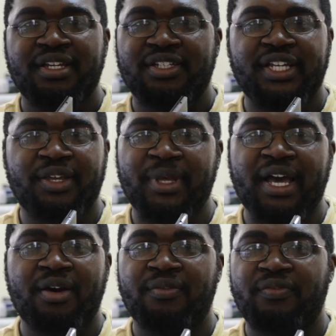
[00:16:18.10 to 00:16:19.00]
check me
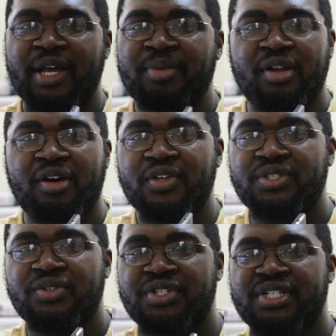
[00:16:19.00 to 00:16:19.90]
out. Find me on all
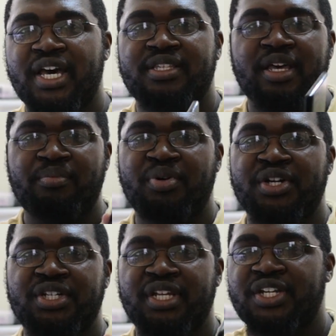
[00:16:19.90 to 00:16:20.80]
those social sites.
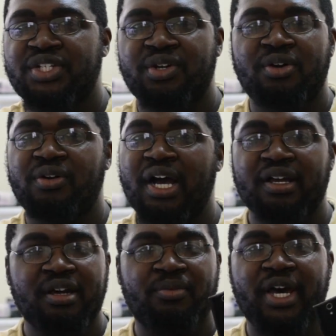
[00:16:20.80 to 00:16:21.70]
Punch in Eshcole. I'll
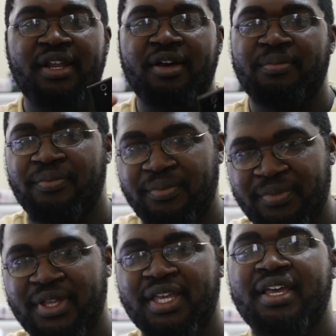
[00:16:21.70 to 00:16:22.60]
come right up.
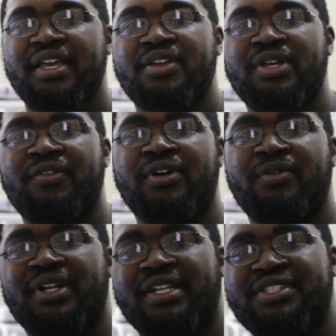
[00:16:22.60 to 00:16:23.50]
You have a
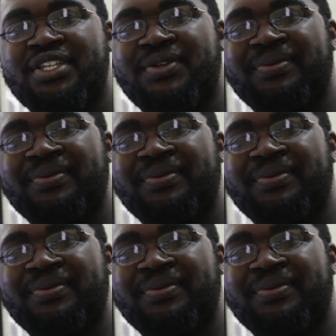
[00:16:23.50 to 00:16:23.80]
good one. See you.